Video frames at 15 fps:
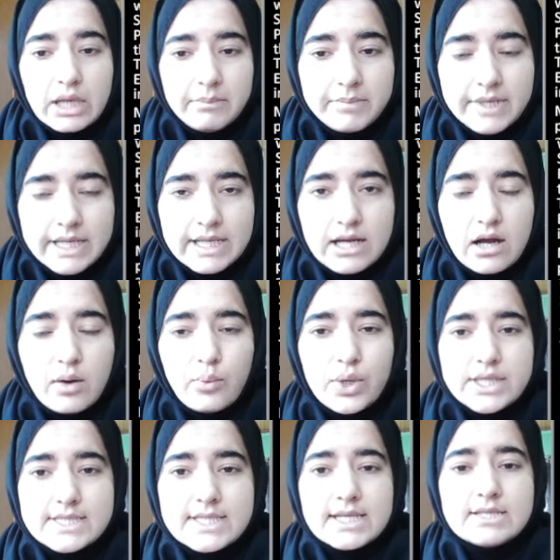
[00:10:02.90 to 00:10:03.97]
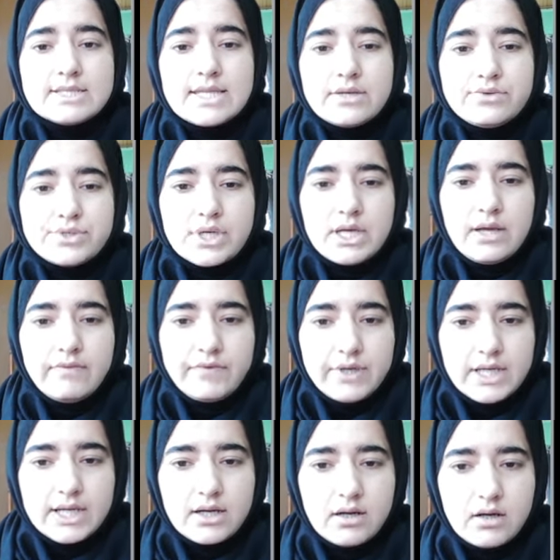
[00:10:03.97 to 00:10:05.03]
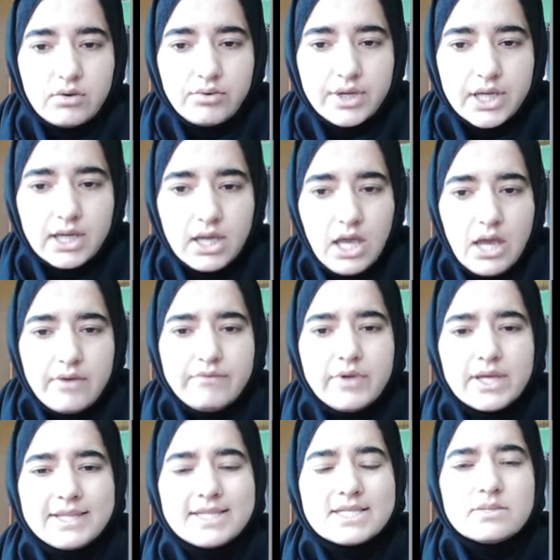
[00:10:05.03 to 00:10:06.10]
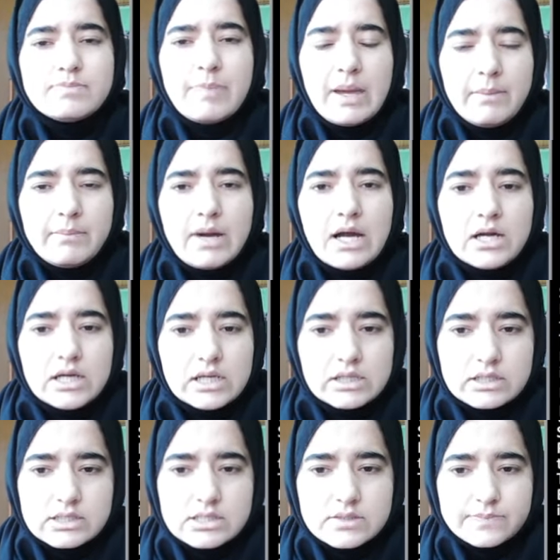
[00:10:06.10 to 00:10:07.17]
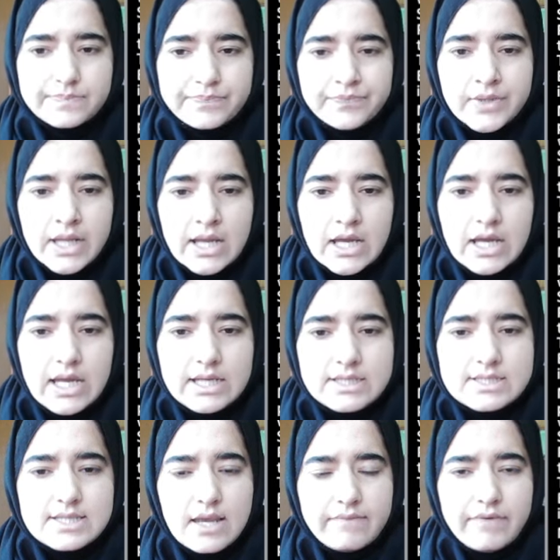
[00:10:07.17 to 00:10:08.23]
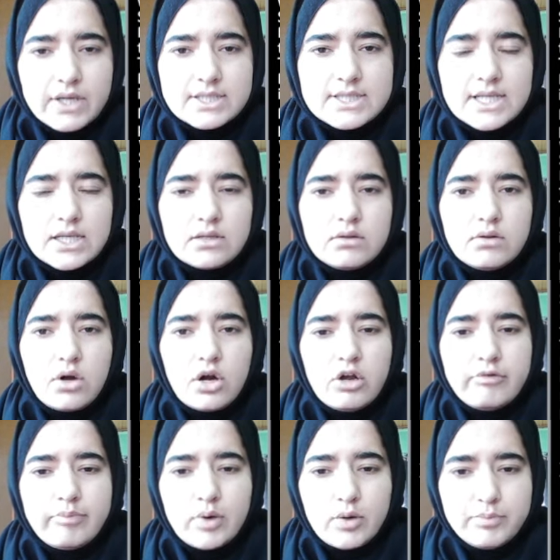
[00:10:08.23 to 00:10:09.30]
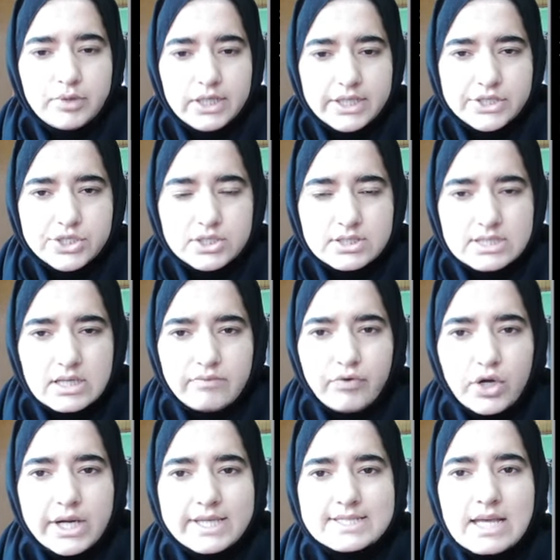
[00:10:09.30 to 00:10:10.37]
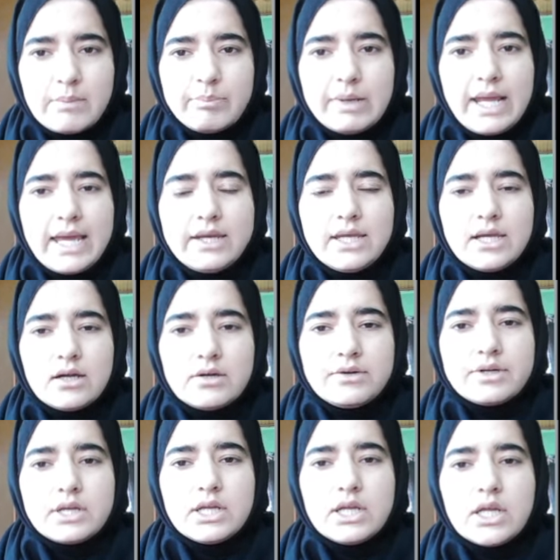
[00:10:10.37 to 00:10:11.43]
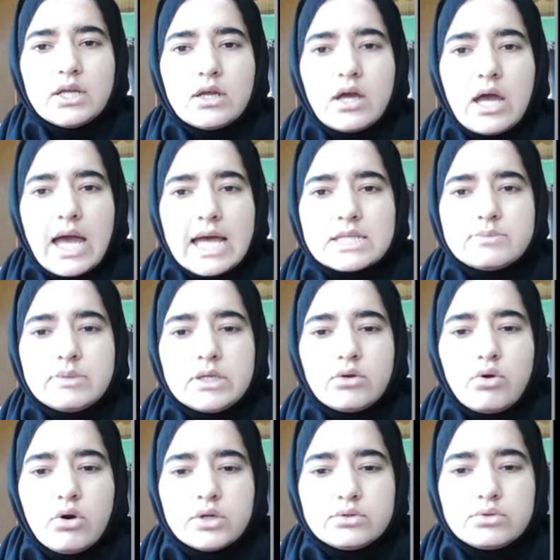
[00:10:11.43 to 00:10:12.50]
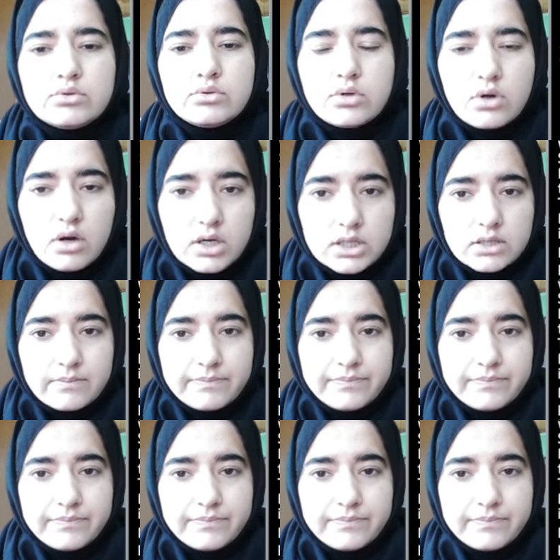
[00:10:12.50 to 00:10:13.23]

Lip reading: America, West and Central Africa, okay, where the spam occurs. It is affecting a lot of population. Say, for example, any country has been gone through drought,